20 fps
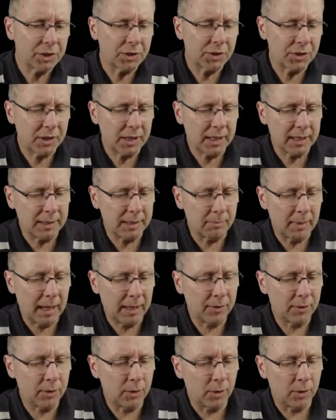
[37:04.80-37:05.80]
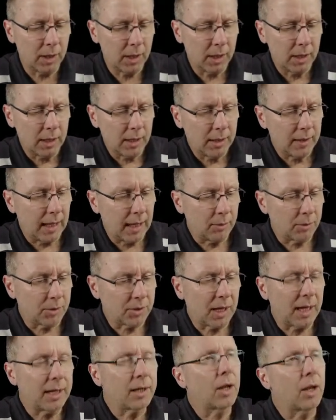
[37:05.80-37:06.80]
scene in Matthew, they will
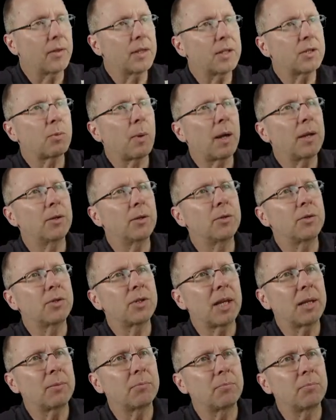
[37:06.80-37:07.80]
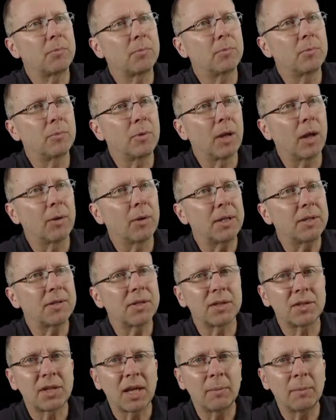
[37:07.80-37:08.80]
say, this one who said, he's the
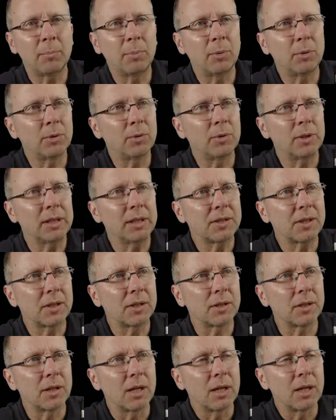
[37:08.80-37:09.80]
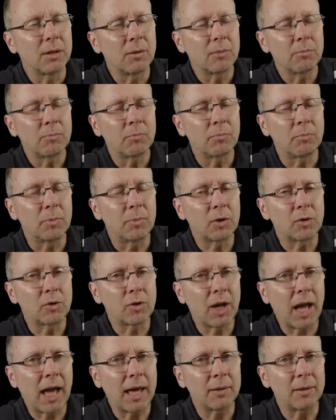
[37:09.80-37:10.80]
temple, he's going to
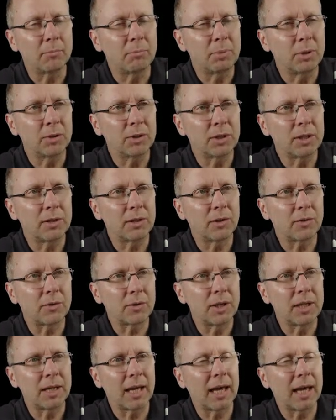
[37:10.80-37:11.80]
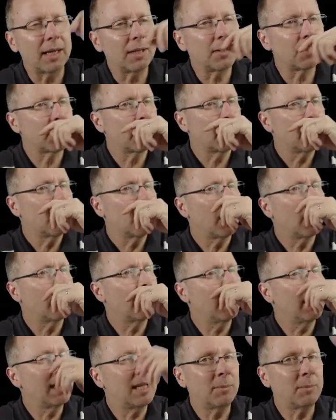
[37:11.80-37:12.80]
create and build it in 3 days,
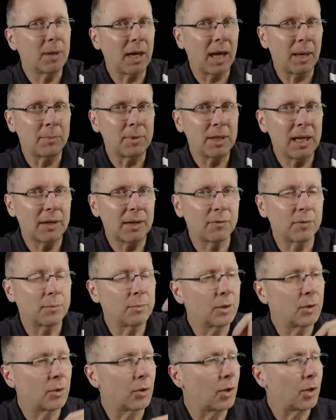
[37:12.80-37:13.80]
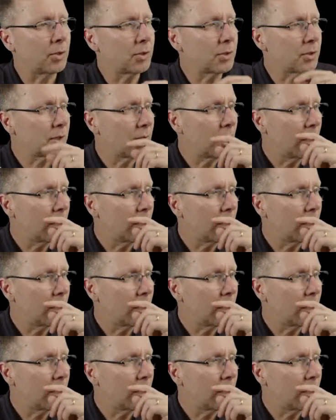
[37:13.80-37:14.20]
let him come down from the cross.